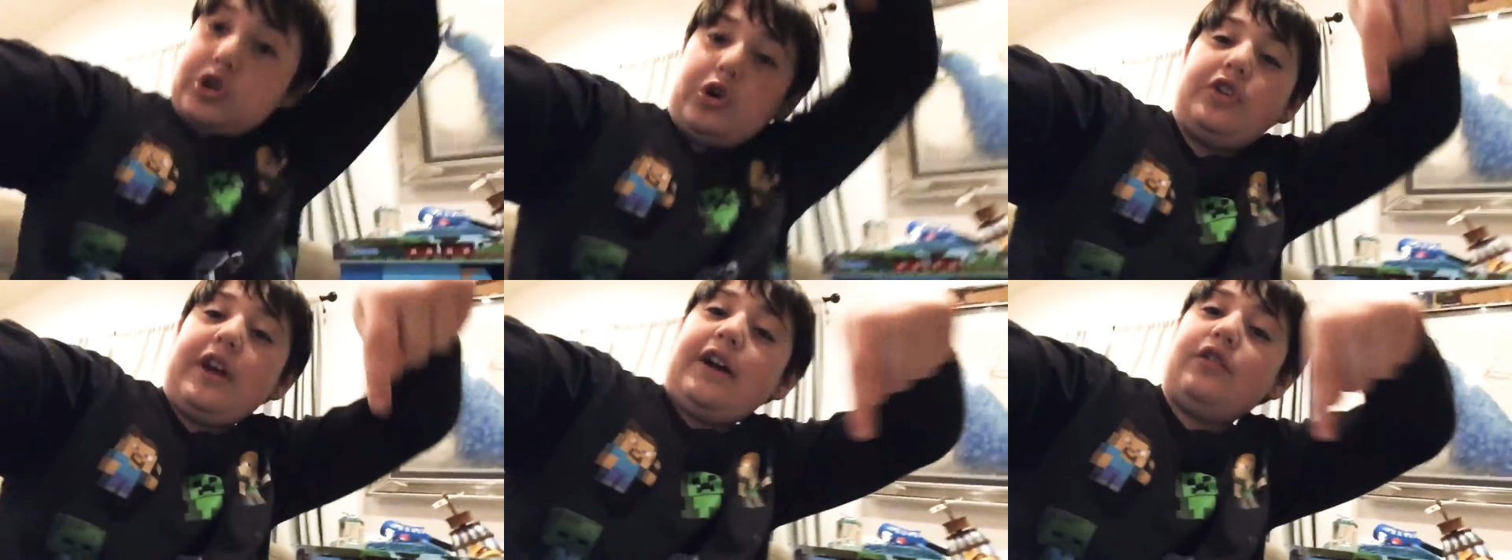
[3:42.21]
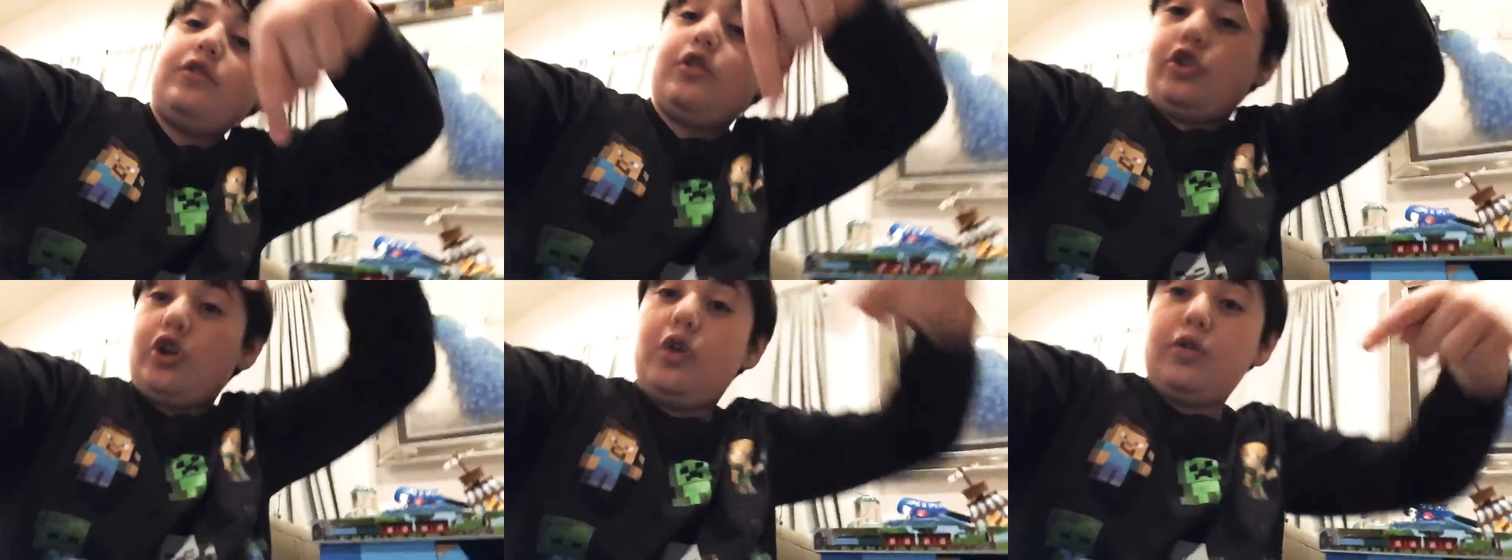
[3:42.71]
go
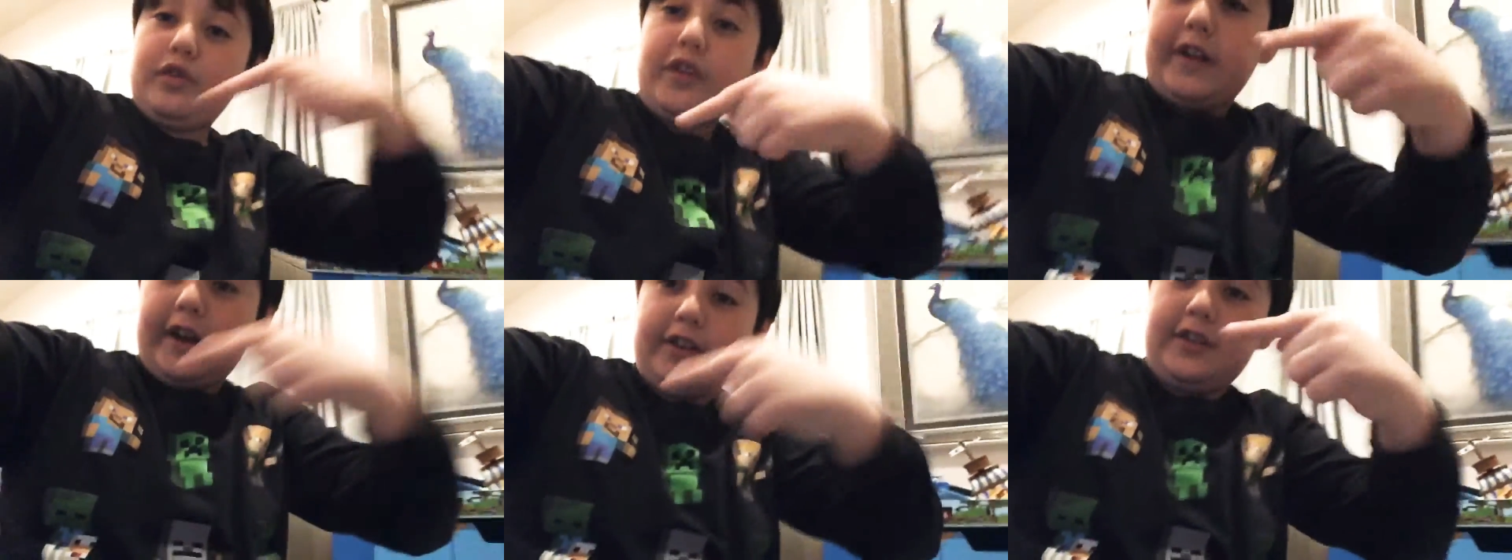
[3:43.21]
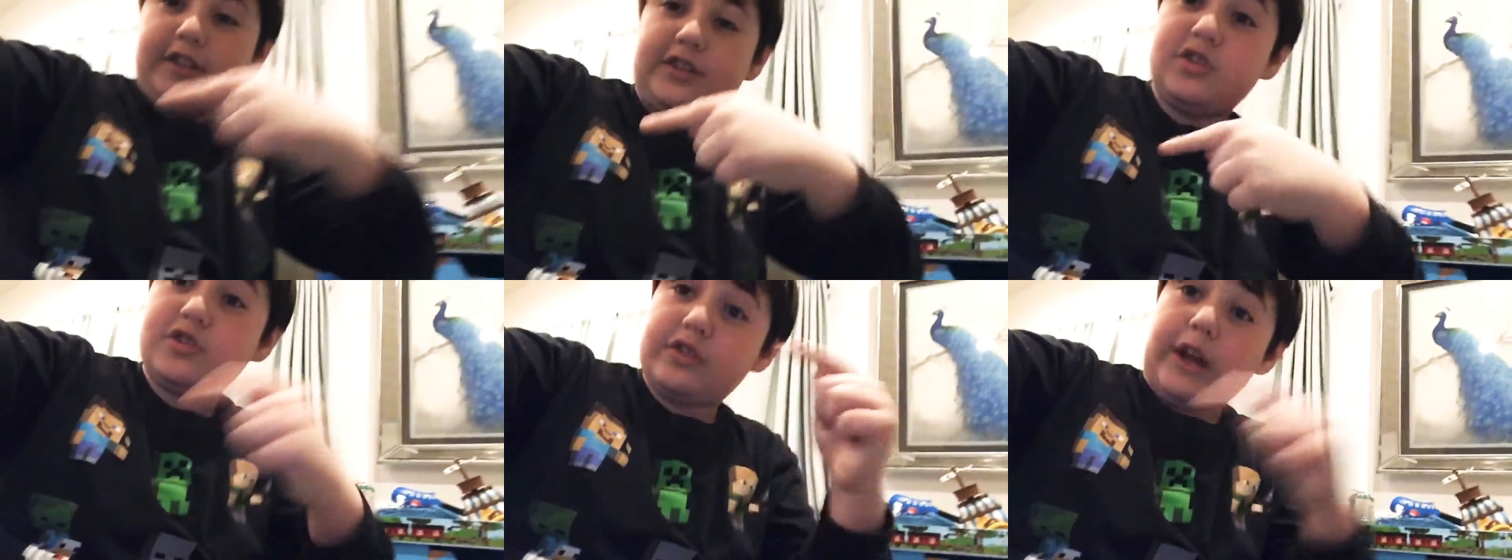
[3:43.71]
over there to the
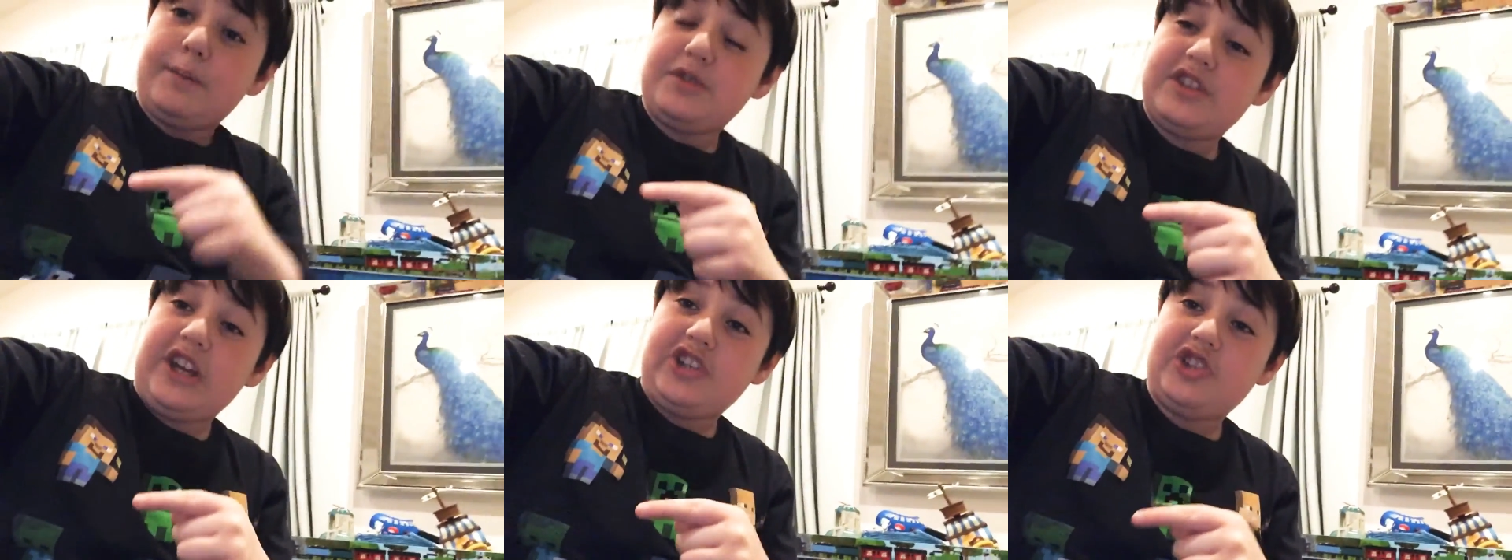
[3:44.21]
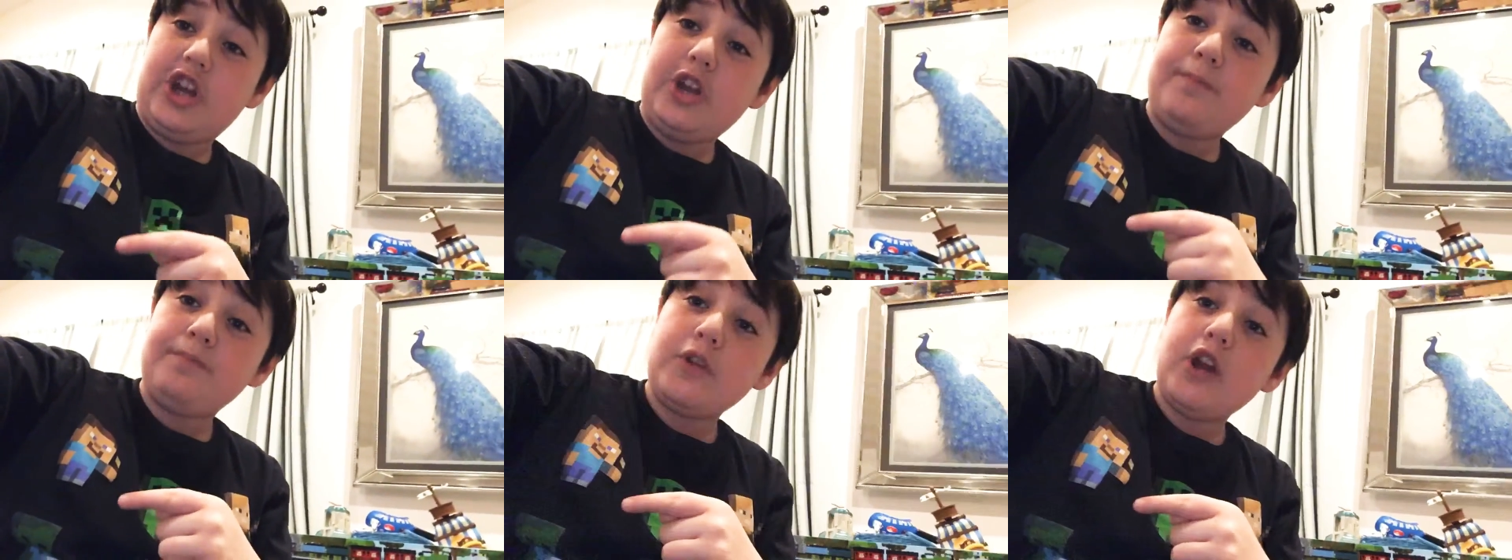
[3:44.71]
subscriber section.